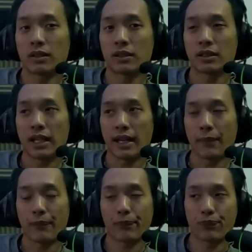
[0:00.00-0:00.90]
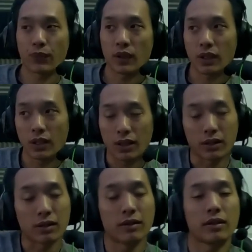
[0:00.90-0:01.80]
that
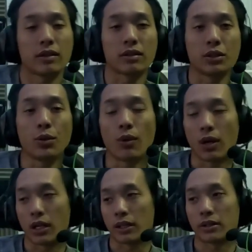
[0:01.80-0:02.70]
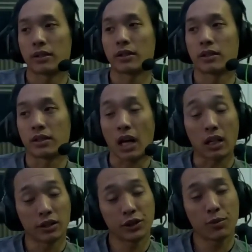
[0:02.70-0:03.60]
you are
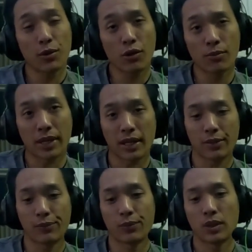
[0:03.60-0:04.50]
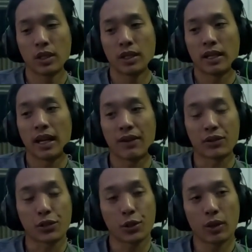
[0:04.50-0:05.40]
knowledgeable about, have a
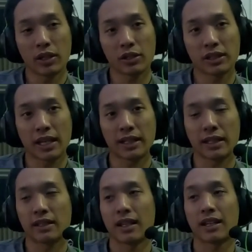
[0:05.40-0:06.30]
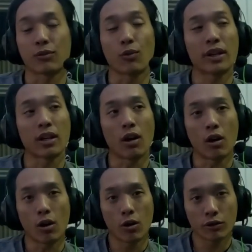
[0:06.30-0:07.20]
true understanding, and you want
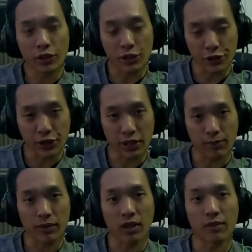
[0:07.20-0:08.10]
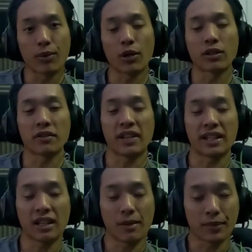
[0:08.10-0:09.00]
ownership a part of that
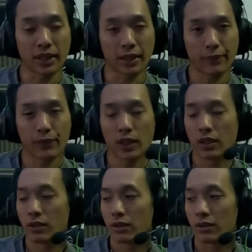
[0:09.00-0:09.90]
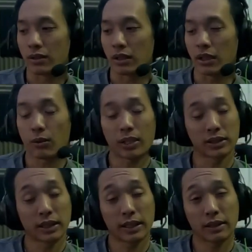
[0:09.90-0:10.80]
company. You hear what I
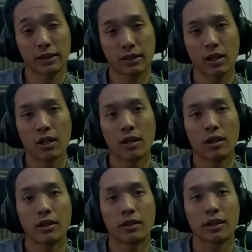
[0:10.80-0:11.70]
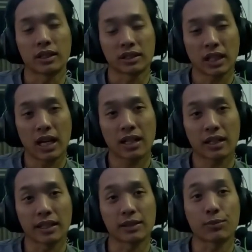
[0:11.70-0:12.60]
said? A stock
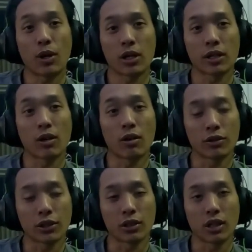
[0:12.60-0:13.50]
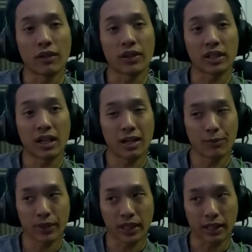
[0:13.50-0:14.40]
is part owner of a
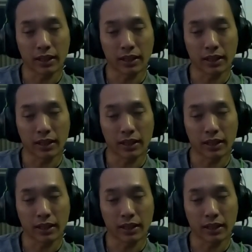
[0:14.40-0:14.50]
company.